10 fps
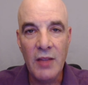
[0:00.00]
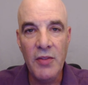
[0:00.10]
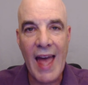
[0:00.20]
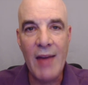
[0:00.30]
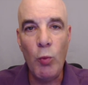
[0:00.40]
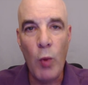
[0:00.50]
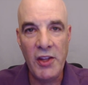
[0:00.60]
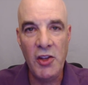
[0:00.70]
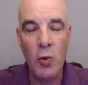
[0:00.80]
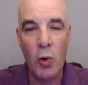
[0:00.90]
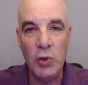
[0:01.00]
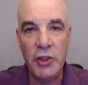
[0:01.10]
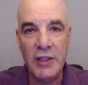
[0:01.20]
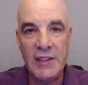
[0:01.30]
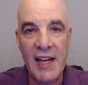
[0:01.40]
that when you hold
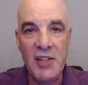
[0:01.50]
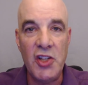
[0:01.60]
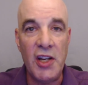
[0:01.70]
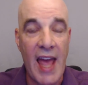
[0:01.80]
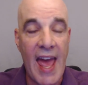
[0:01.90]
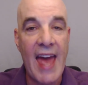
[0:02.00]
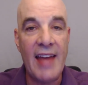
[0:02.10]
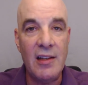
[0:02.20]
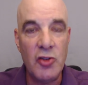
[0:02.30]
your intention and